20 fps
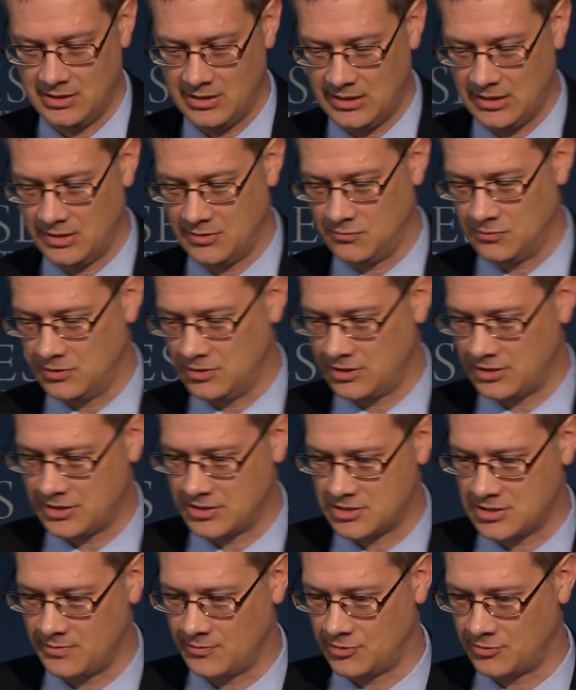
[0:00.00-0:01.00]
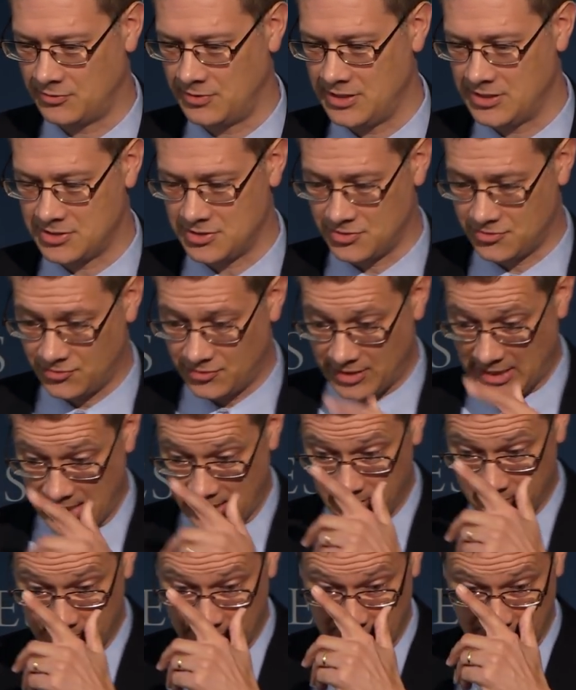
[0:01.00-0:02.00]
And we'll look at some of the reasons for
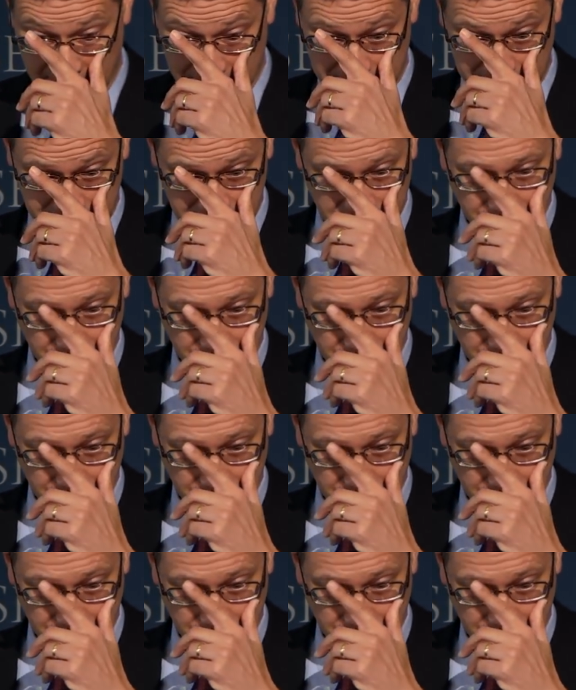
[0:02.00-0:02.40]
that in a minute.